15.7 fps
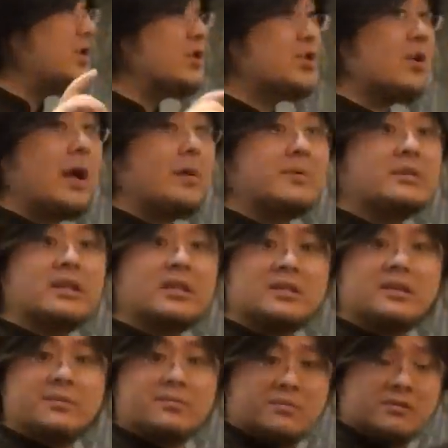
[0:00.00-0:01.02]
just so happened that
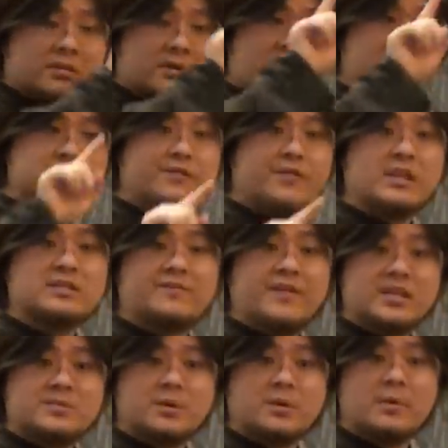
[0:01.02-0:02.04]
the, his friend's
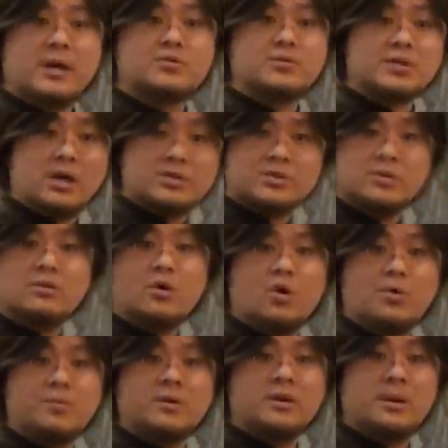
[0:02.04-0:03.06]
Facebook page was also
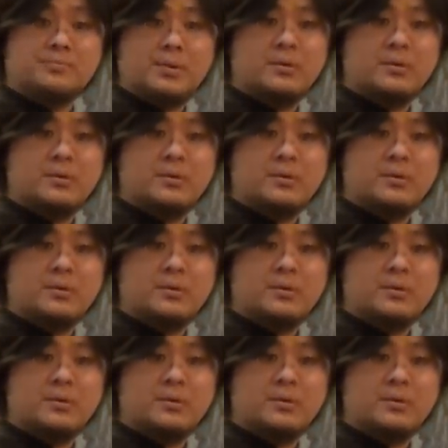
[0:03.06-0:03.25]
open and